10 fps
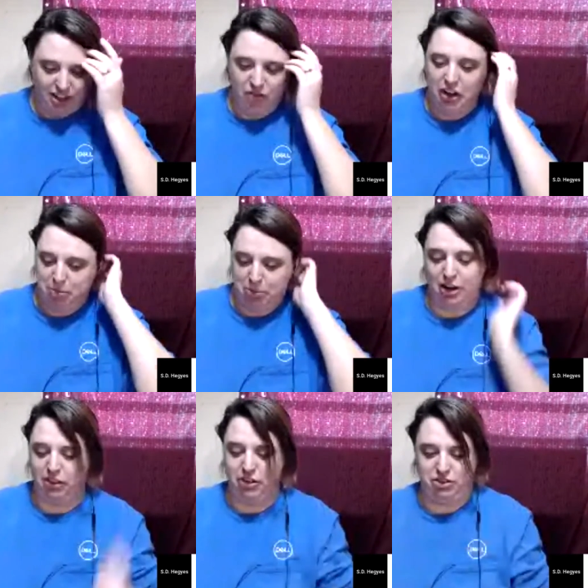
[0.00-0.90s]
very
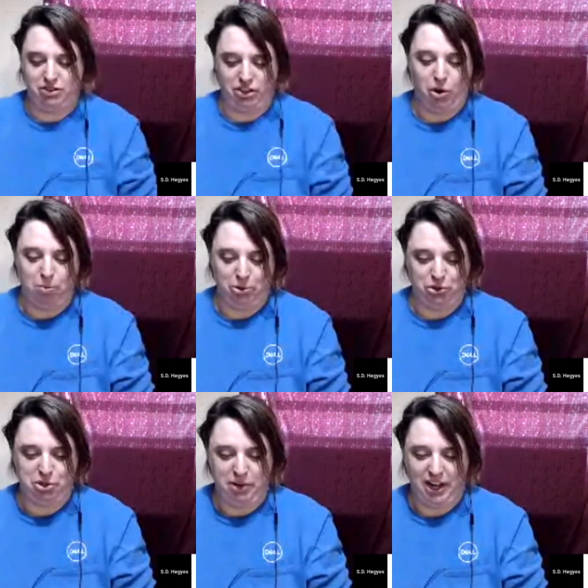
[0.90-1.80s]
proud of the almost
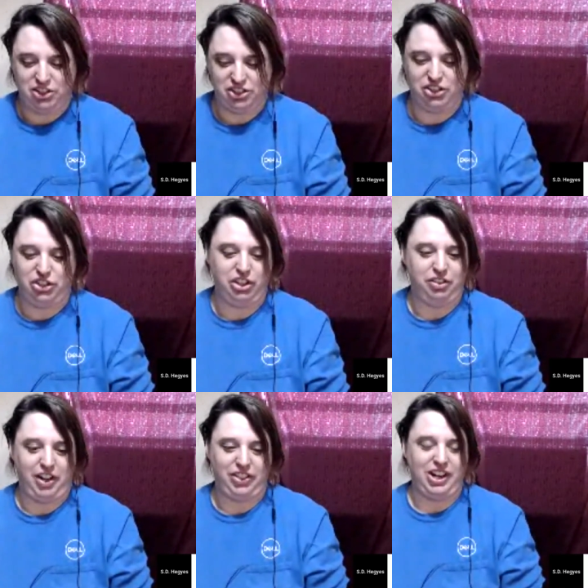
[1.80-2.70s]
2 pages, considering the
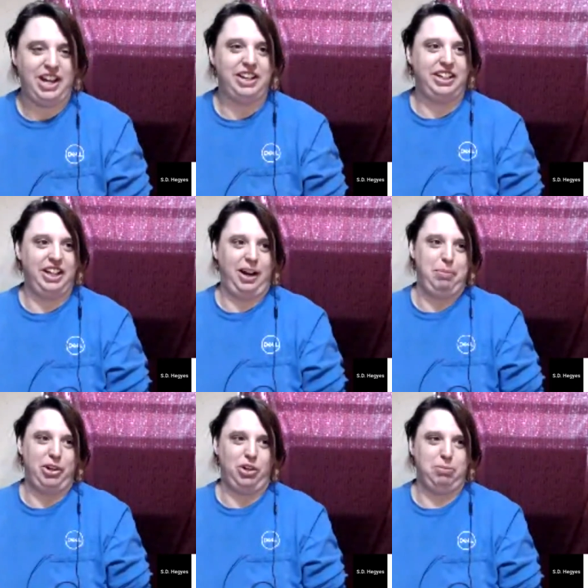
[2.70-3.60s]
fact that I had to get up
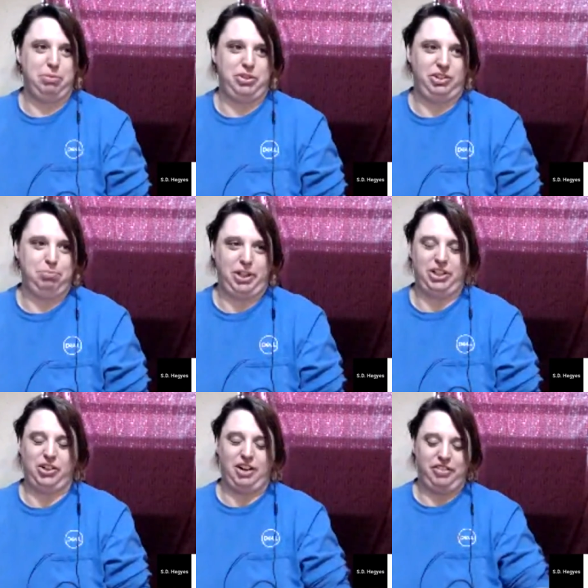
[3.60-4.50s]
and go get
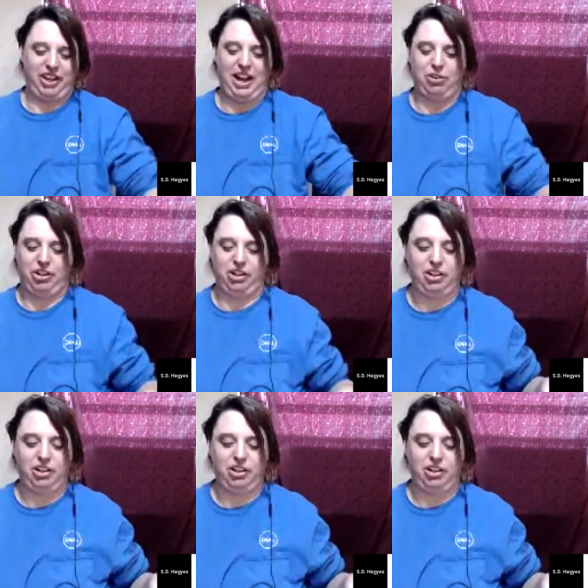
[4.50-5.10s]
Bagheera off the counter.